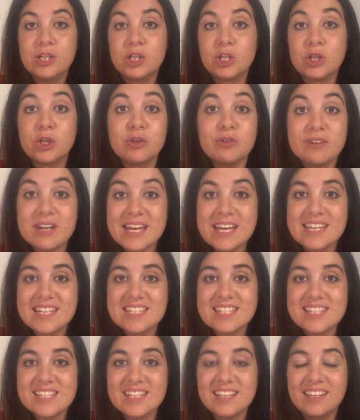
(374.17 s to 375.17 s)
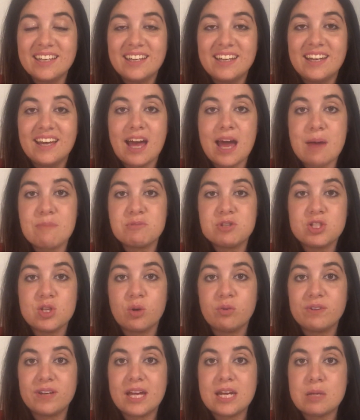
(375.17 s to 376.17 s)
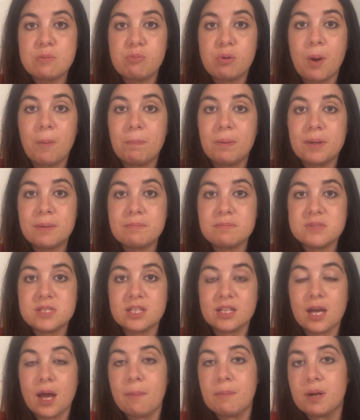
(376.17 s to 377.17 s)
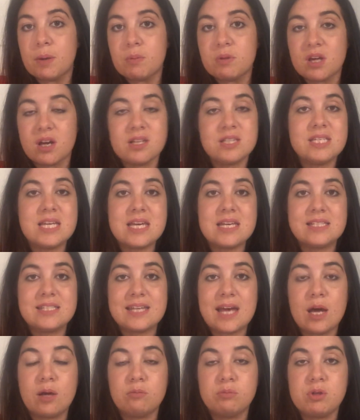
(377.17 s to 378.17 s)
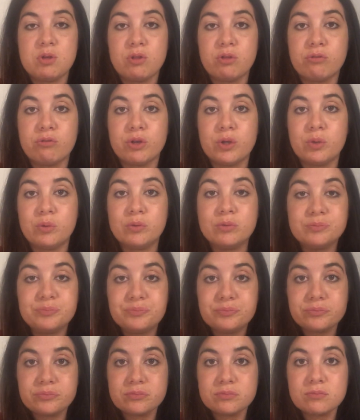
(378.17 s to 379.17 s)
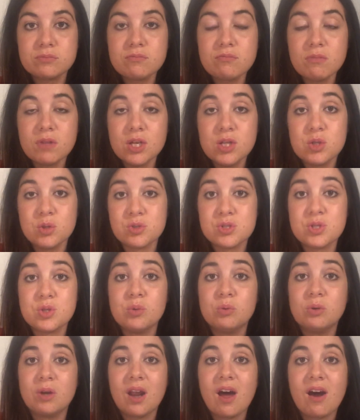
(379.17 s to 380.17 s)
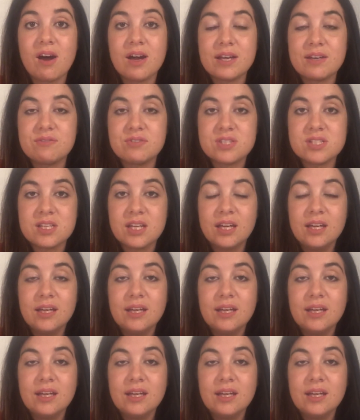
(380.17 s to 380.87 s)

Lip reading: careers, solving any problems and coming up with ideas to help you through your school lives.